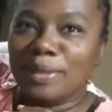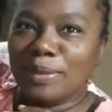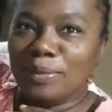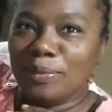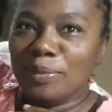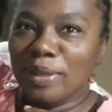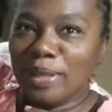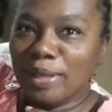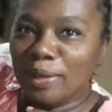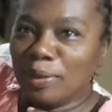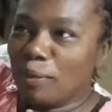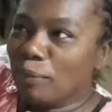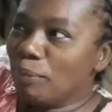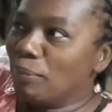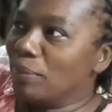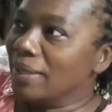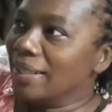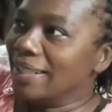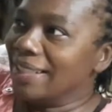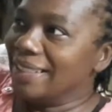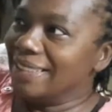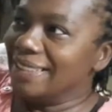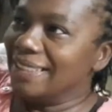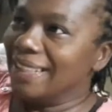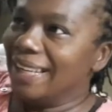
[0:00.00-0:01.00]
wake up
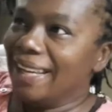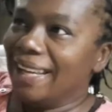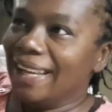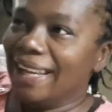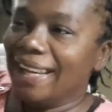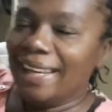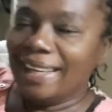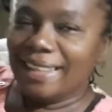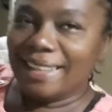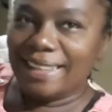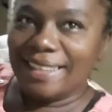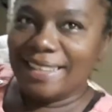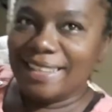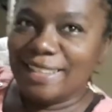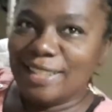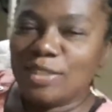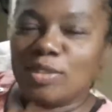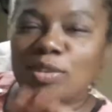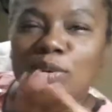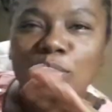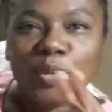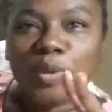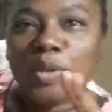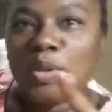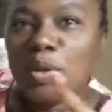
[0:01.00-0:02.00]
and, cause
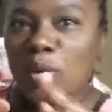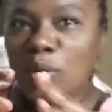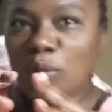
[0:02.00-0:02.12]
we don't